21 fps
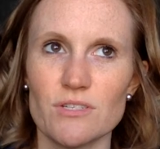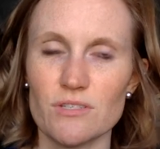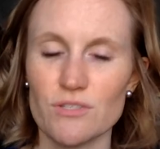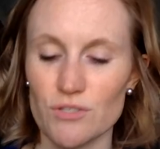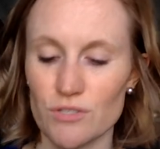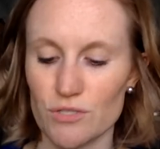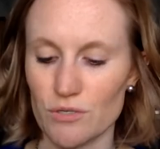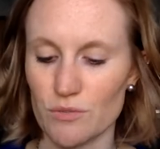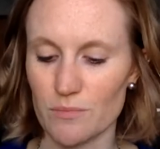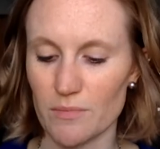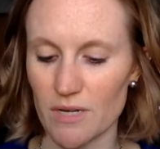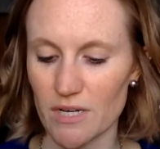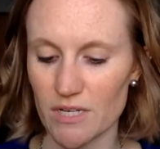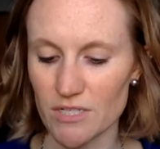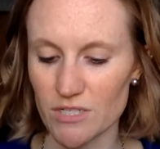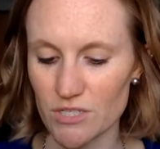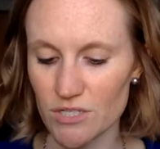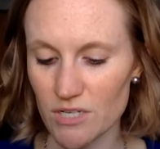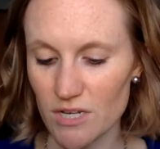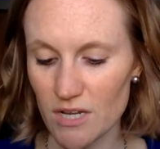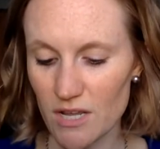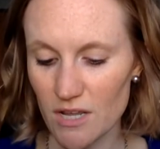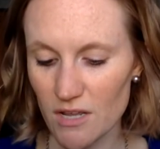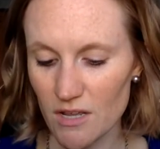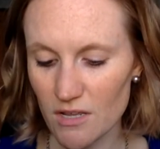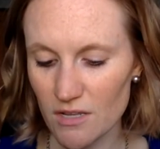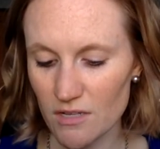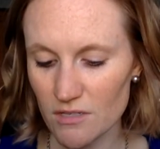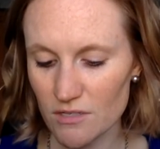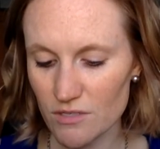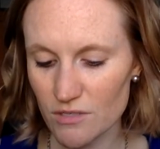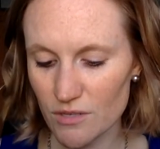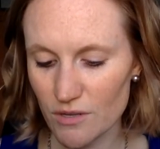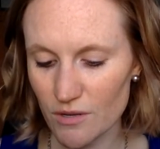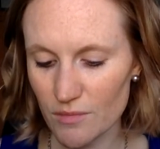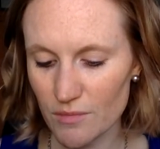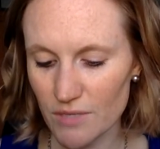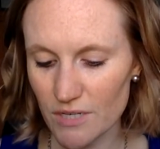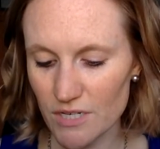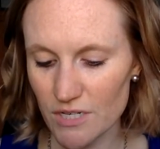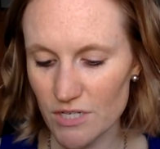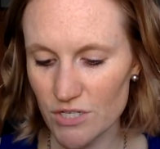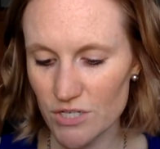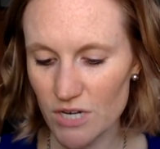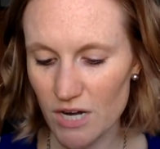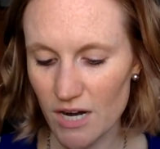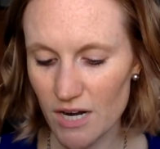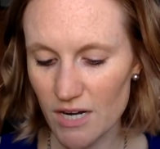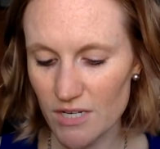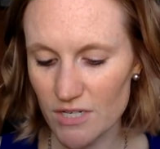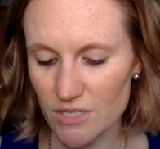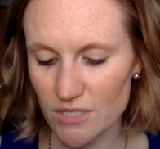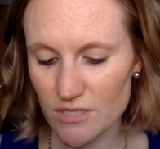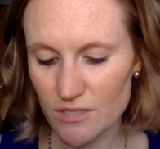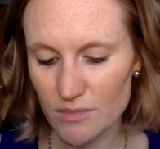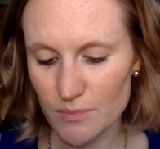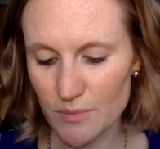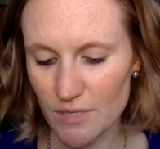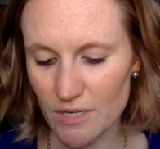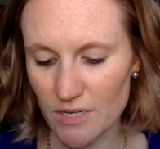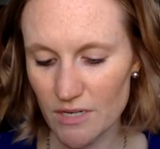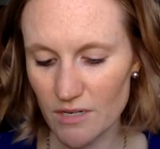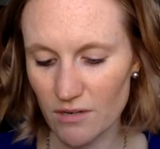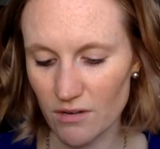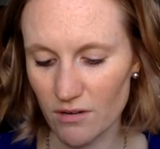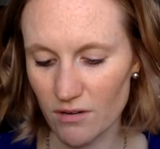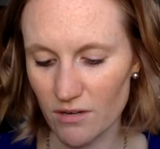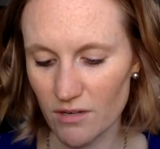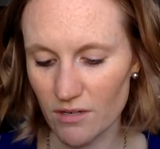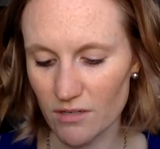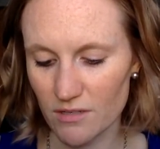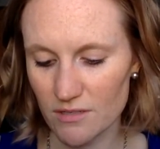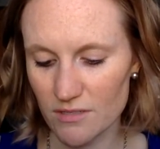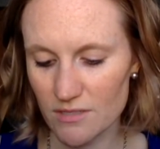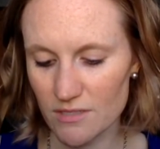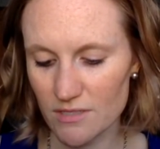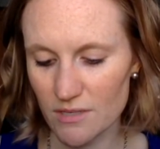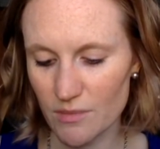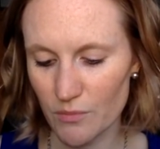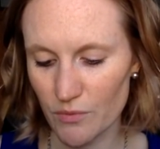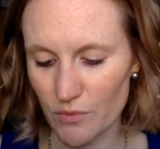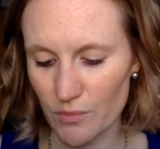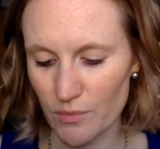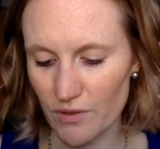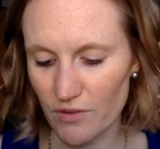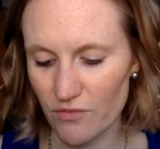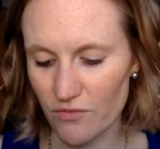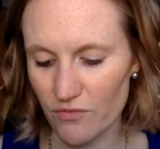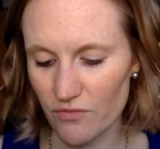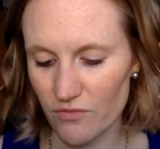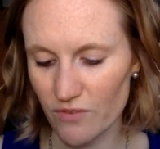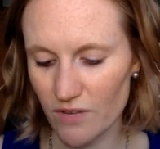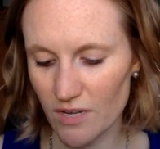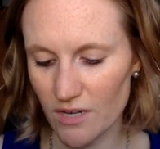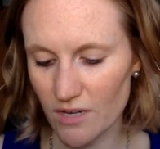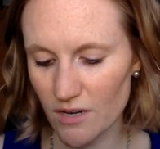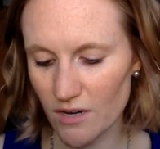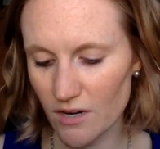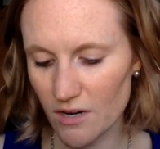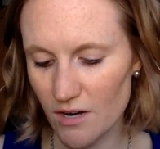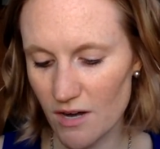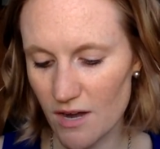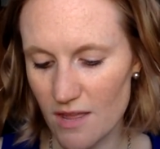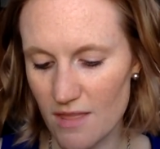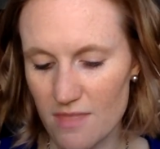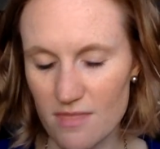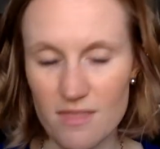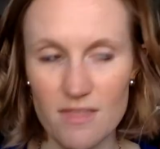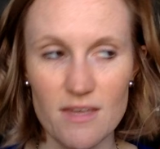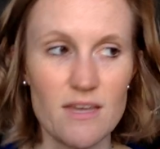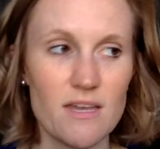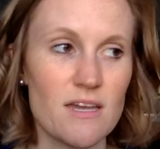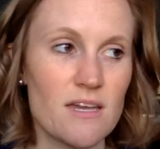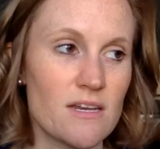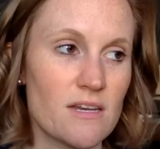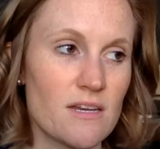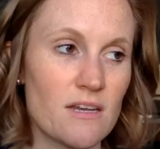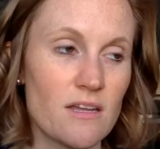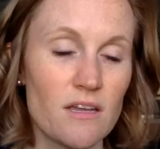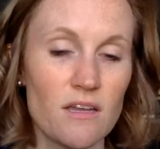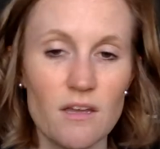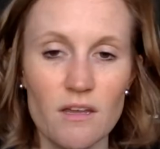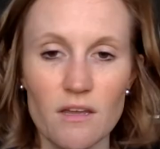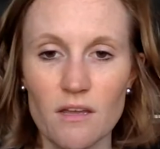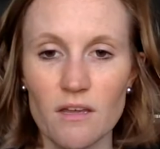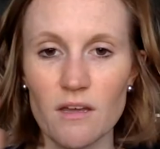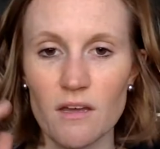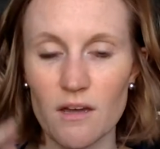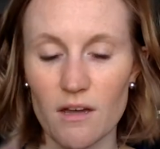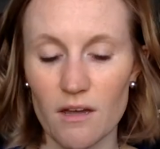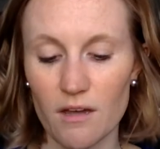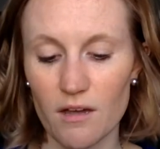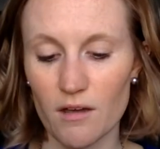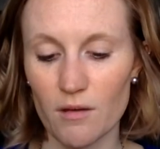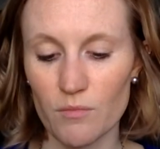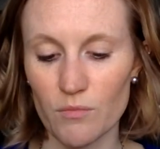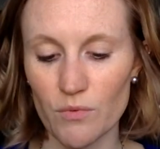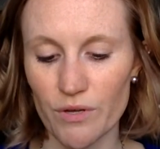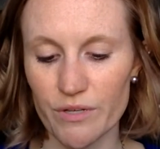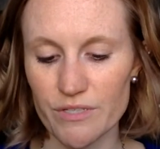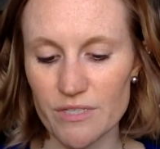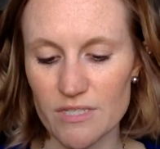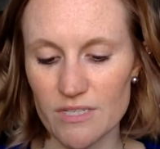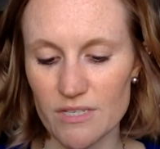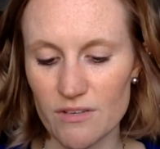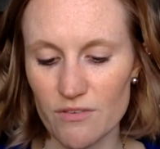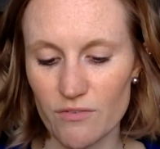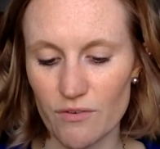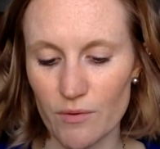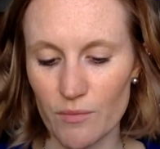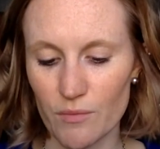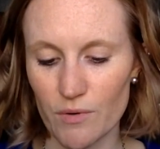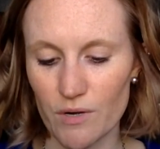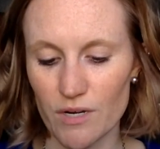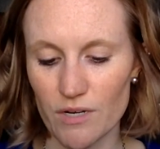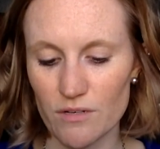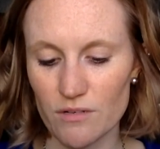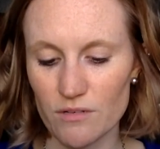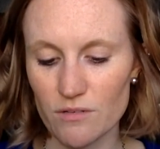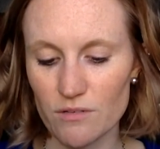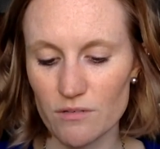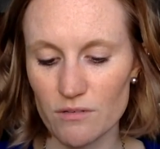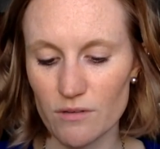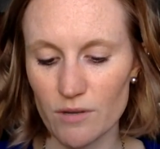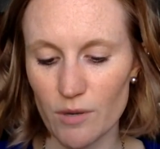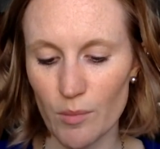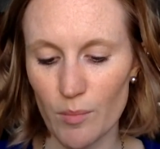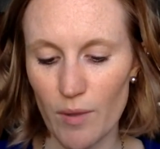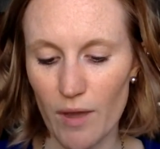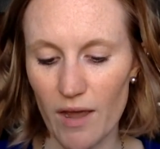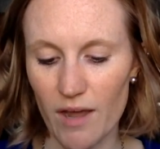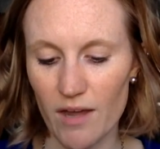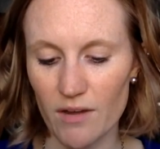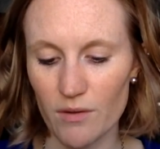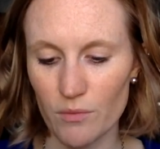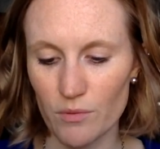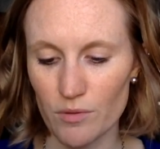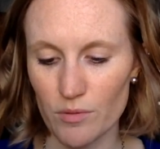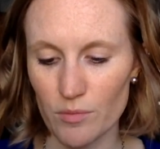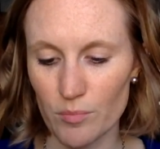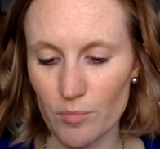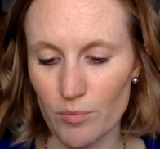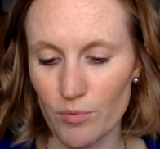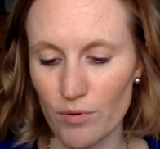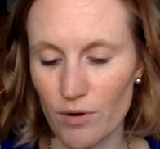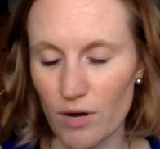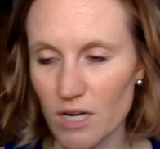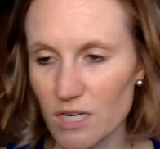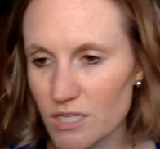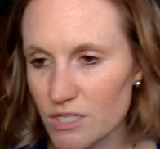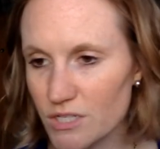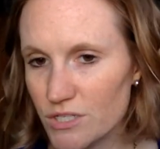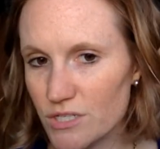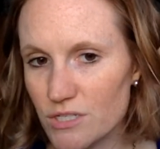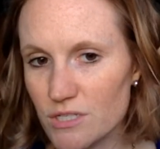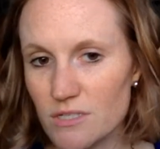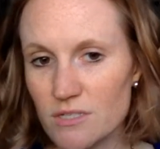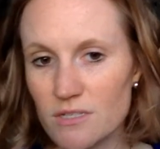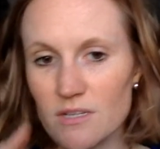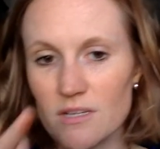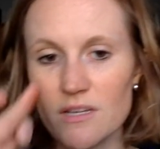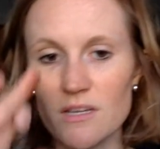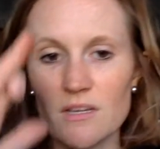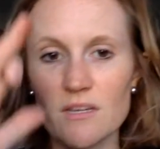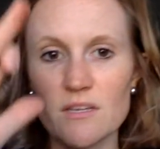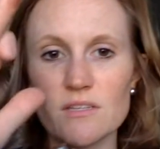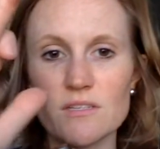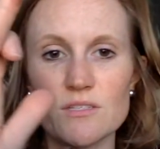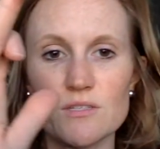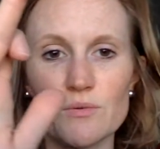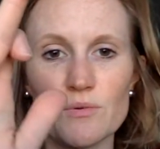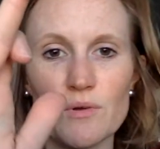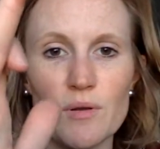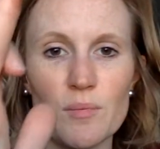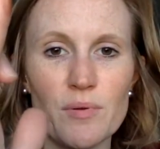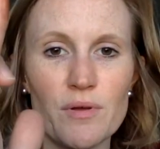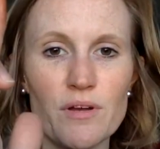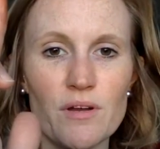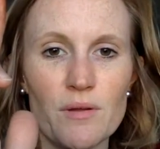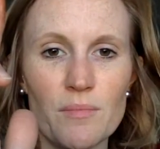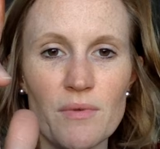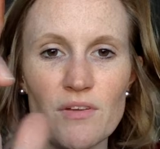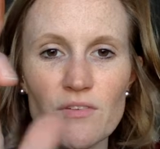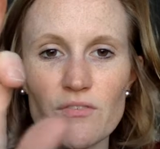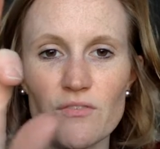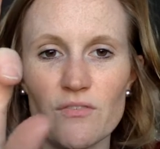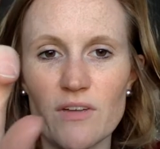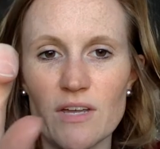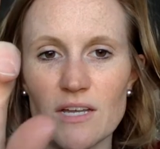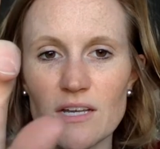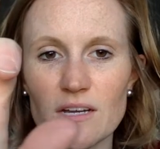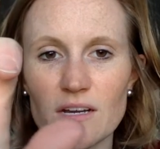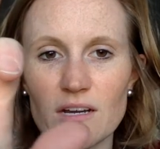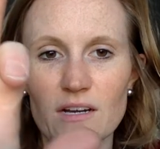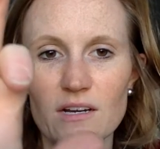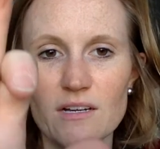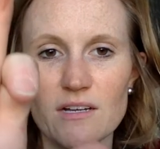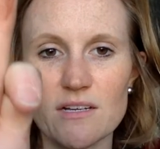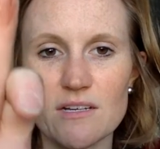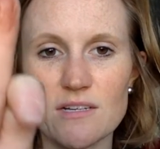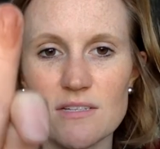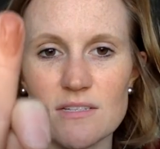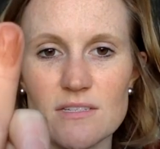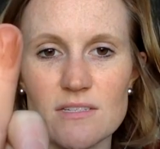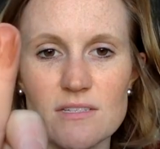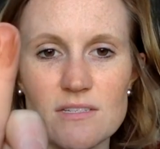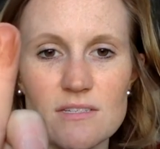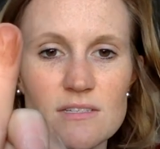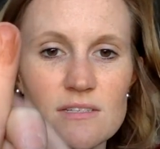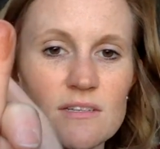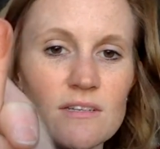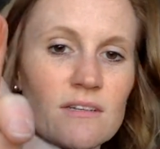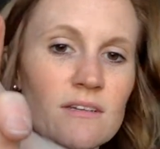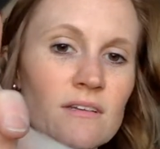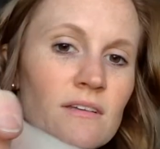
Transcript: just too much. So I'm going to try just putting on some with my finger, and then I'll see if I want to go back with a brush. So when I put it on my finger, it's